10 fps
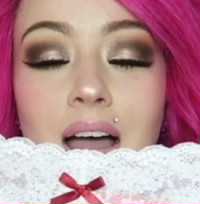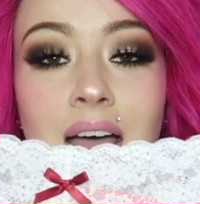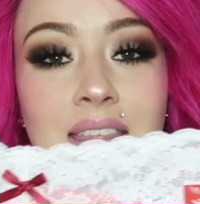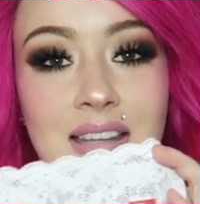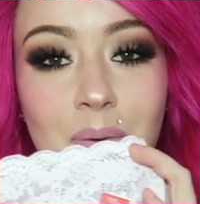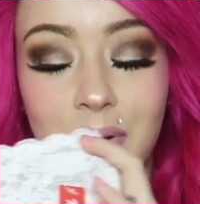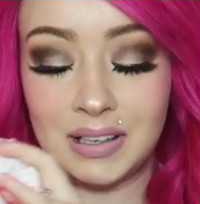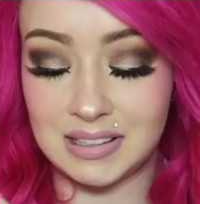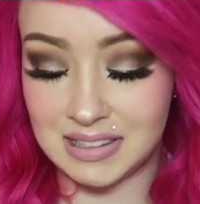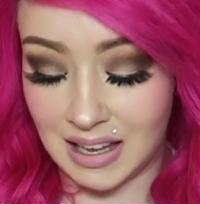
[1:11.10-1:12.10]
I think they
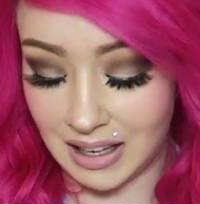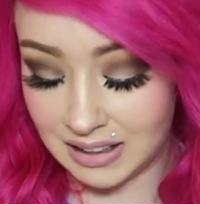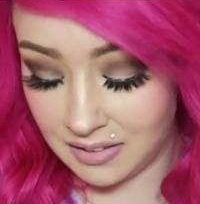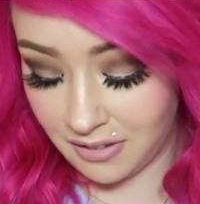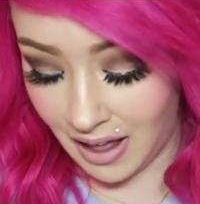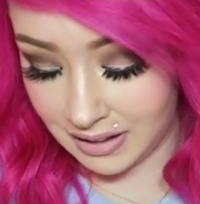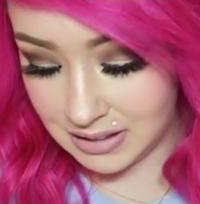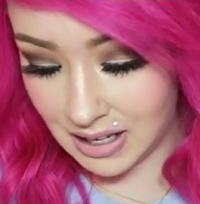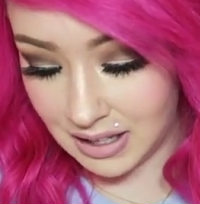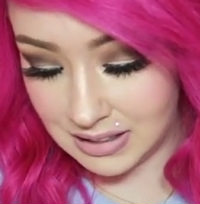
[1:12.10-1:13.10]
wanted to send like the
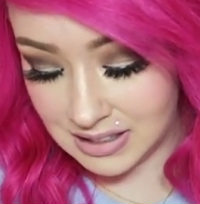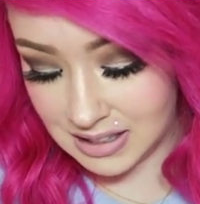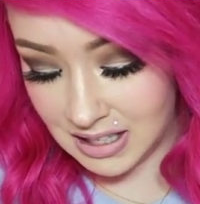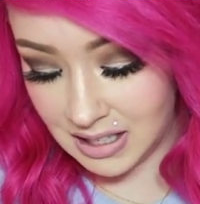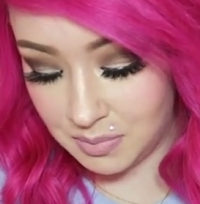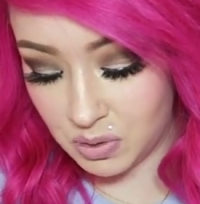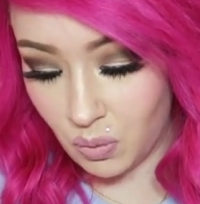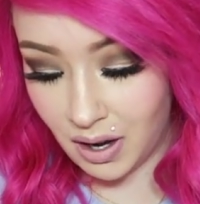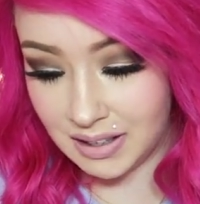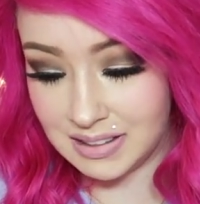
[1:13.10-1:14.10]
Valentine's themed
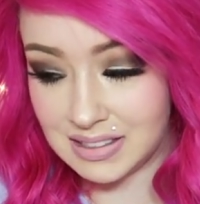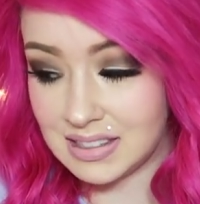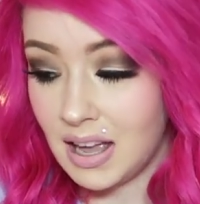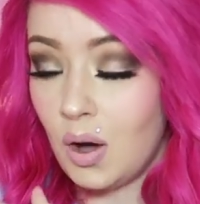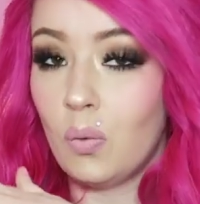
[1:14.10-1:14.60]
ones